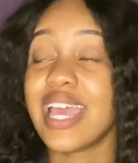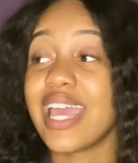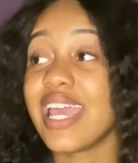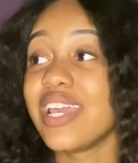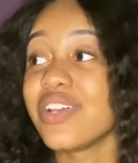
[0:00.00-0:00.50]

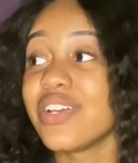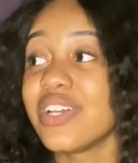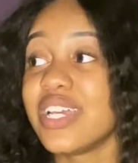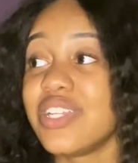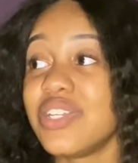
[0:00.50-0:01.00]
anger
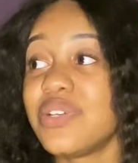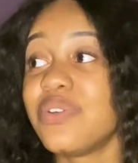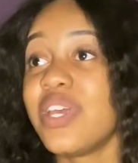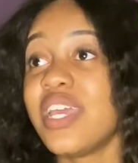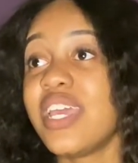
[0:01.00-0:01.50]
in you,
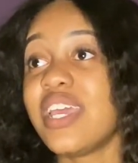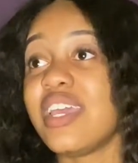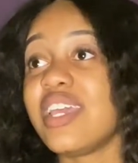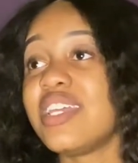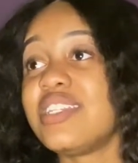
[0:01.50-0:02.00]

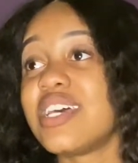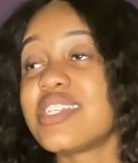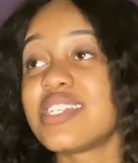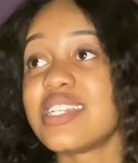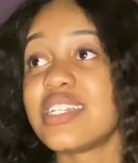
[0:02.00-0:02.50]
it
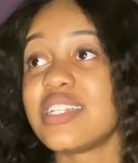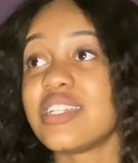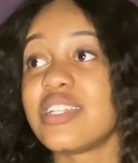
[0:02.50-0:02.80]
doesn't